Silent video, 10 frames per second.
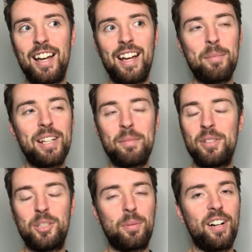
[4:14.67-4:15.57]
I mean, I'd be
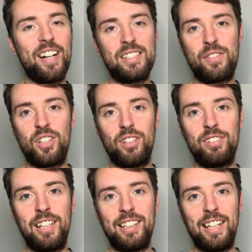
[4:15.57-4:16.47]
surprised if they got
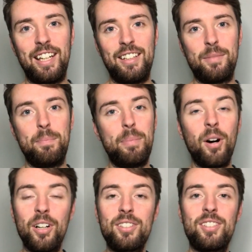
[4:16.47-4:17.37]
relegated.
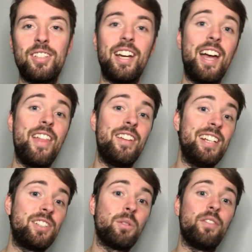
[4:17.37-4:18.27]
But they
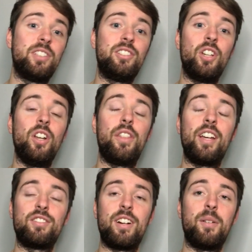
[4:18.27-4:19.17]
need to obviously turn
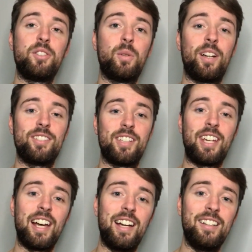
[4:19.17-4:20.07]
things around as quick as they
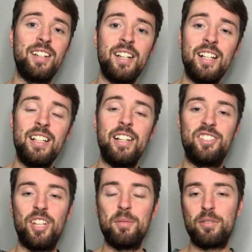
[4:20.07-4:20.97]
can. In
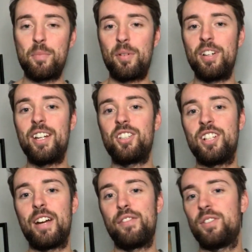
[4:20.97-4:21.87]
terms of a
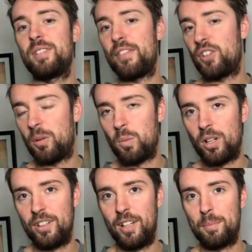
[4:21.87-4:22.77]
prediction, I've gone
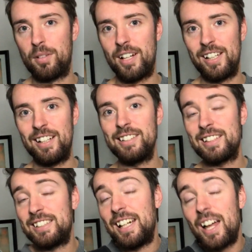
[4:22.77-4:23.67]
1-0 Brighton. As I
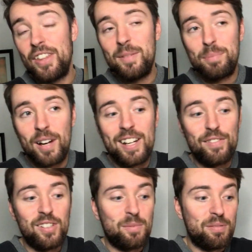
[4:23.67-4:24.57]
say, I think Brighton
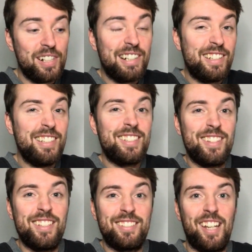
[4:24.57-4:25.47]
have looked pretty decent
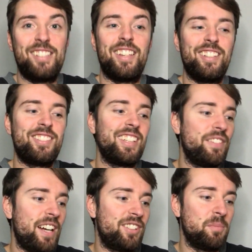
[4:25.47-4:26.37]
this season. I just think
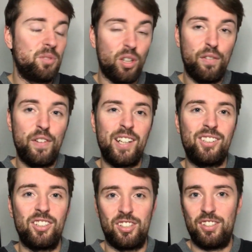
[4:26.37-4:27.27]
they've had some tough
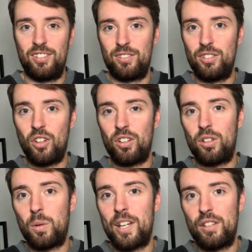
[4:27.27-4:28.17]
fixtures and not
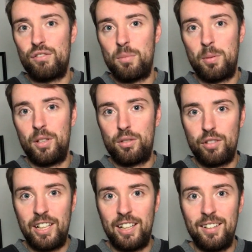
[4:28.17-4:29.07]
quite the rub of the
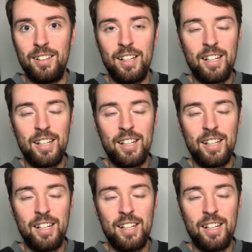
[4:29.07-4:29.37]
green.